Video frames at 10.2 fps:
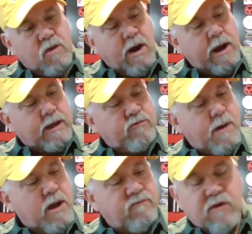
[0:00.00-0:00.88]
All right, that's
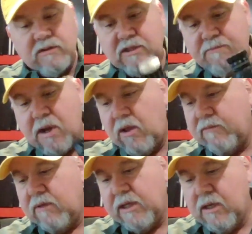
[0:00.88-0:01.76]
about it, folks. That's about all I
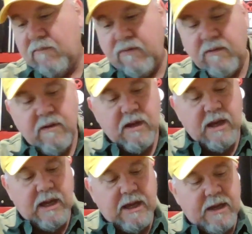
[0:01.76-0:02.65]
can think of.
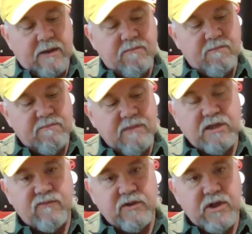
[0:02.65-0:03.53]

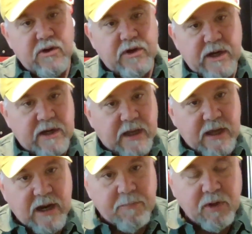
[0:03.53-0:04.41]
Thanks for tuning in
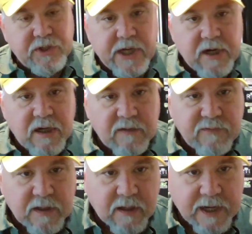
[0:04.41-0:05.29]
again. I appreciate it.
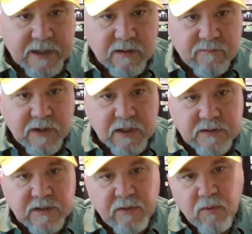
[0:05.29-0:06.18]
If you like the
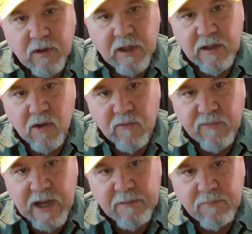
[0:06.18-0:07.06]
vids or you want to get
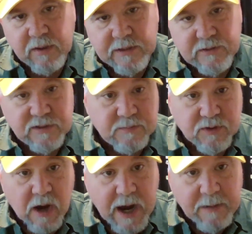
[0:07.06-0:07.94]
notified, please
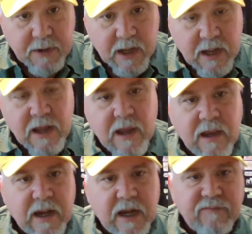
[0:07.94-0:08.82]
subscribe.
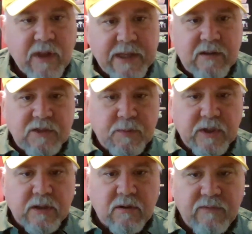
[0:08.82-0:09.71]
And if you like this
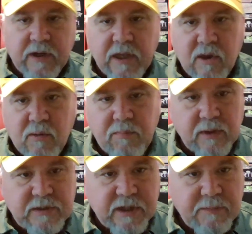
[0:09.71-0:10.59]
particular video,
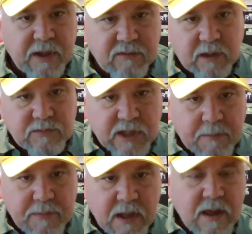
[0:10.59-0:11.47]
please give me a thumbs
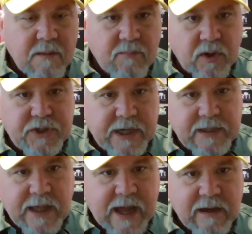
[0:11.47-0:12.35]
up.
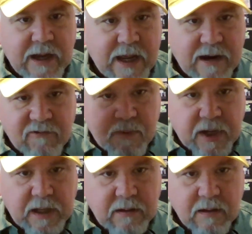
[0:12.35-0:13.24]
Appreciate that. And
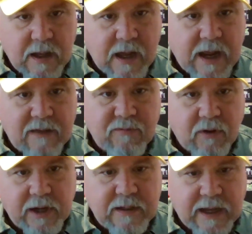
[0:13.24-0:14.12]
everybody, have a
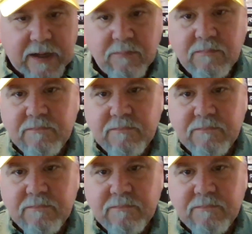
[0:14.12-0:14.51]
great day.